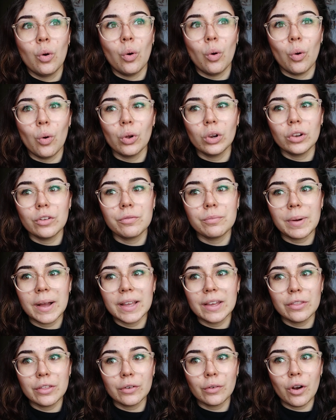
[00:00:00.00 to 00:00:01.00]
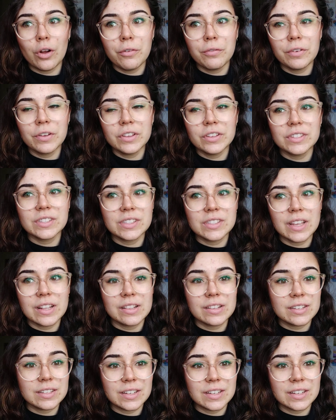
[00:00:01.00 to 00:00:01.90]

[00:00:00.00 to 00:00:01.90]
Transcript: all of my other offers since